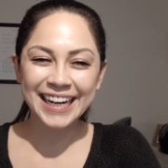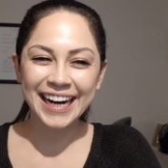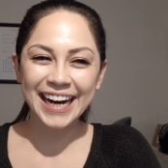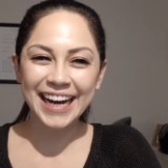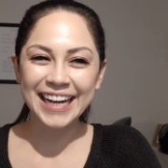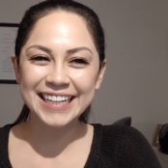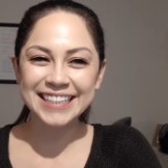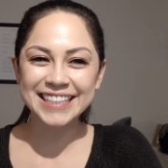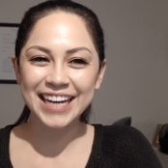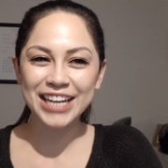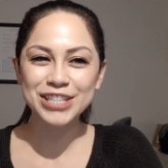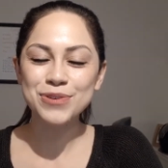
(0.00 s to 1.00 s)
And
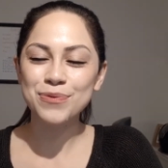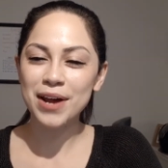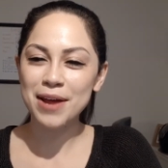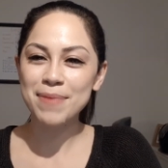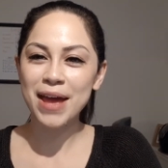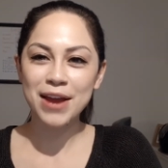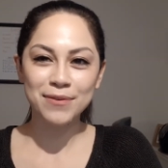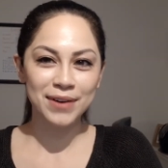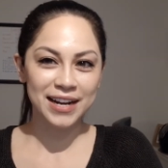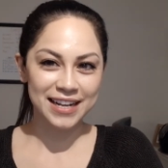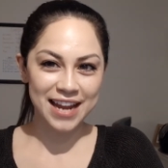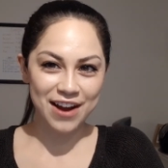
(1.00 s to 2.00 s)
uh, so what I'm paying
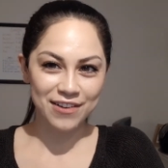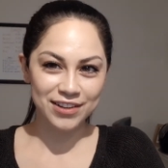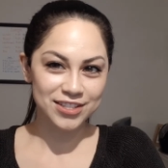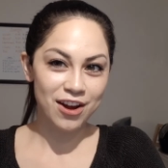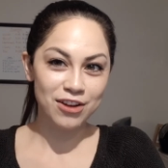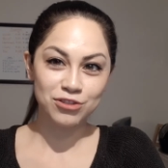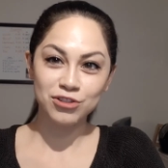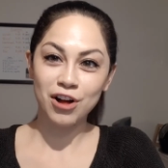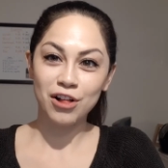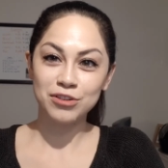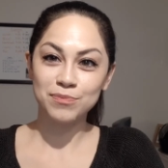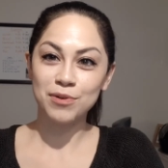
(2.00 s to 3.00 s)
right now is one hundred
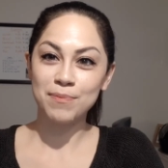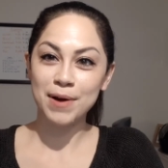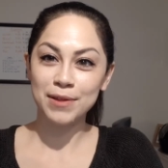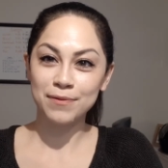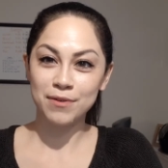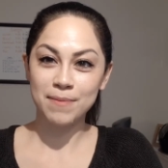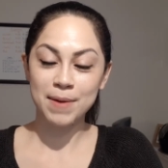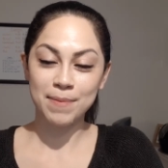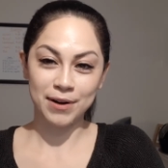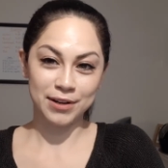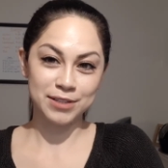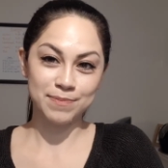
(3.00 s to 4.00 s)
dollars per month for my
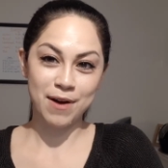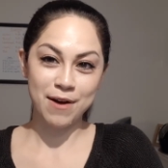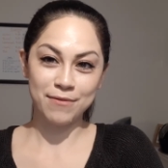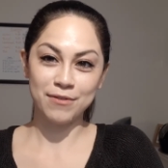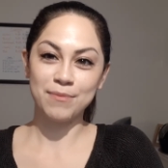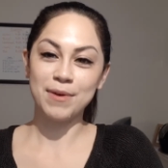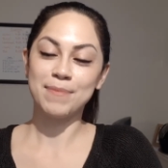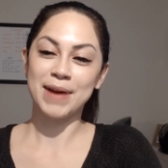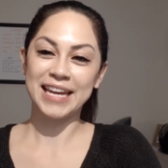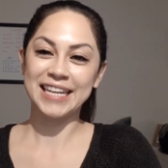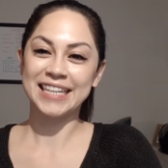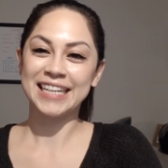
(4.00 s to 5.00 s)
parking spot for my
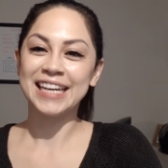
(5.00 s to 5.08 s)
bike.